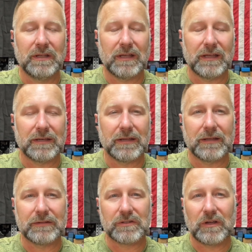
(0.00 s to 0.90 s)
And
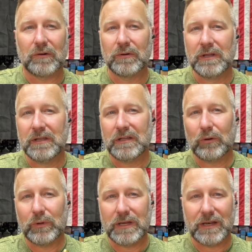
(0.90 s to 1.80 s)
uh, so, you
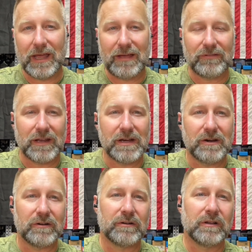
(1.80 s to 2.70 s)
know, we didn't have that
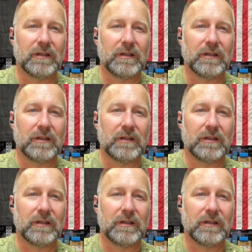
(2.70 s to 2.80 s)
here.